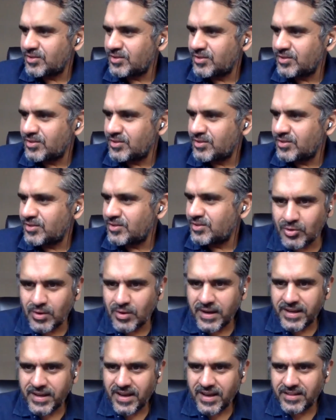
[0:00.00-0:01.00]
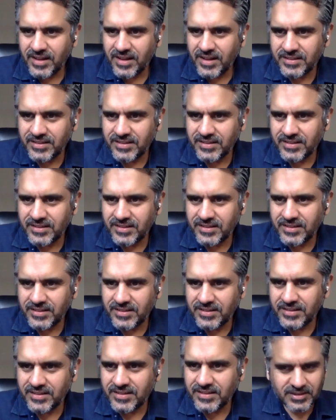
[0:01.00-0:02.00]
you know, I think
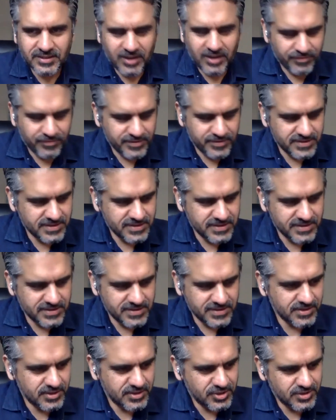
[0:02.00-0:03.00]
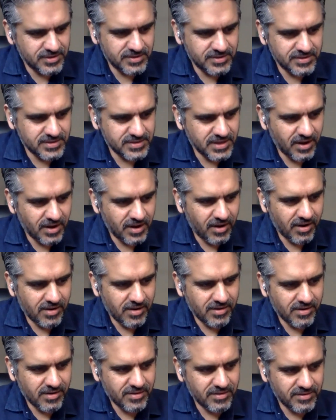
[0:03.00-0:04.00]
the toughest decisions
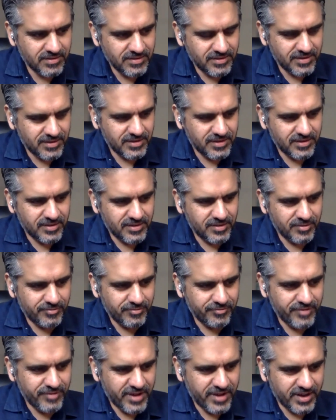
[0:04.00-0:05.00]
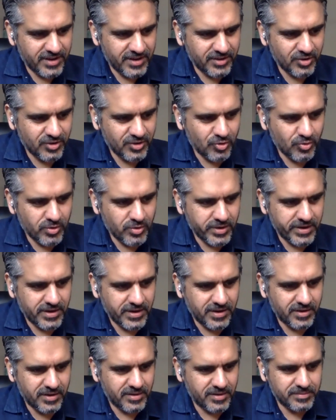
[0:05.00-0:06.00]
are when you're in
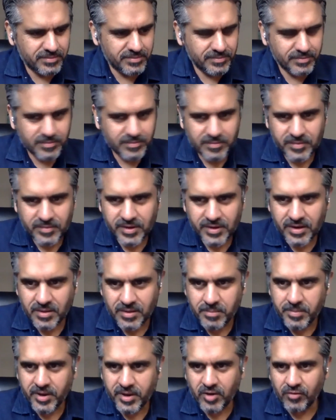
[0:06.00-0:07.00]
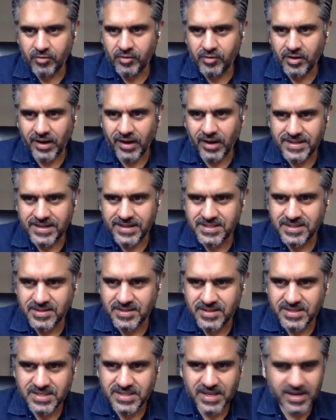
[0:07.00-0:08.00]
a bit of
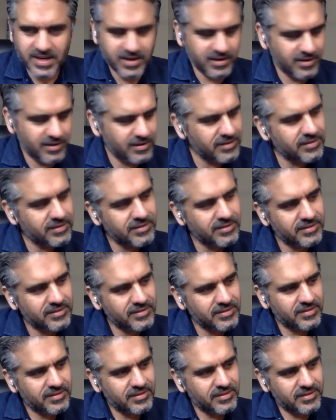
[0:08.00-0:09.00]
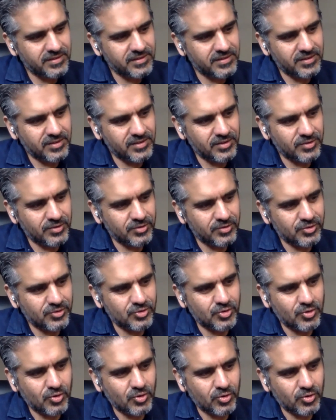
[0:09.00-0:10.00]
crisis, and, you know,